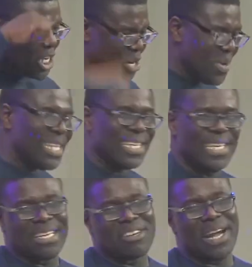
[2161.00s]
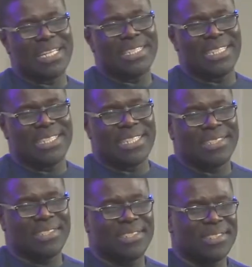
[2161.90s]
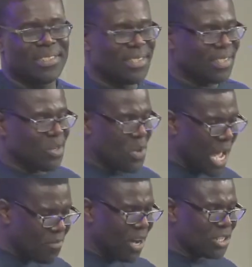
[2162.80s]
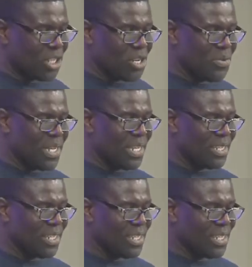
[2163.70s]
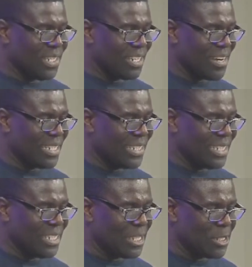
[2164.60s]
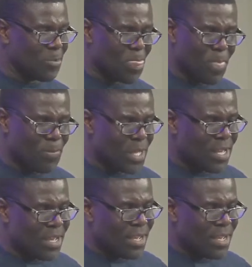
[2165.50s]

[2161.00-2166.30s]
security in Christ Jesus. We have our security in Christ Jesus.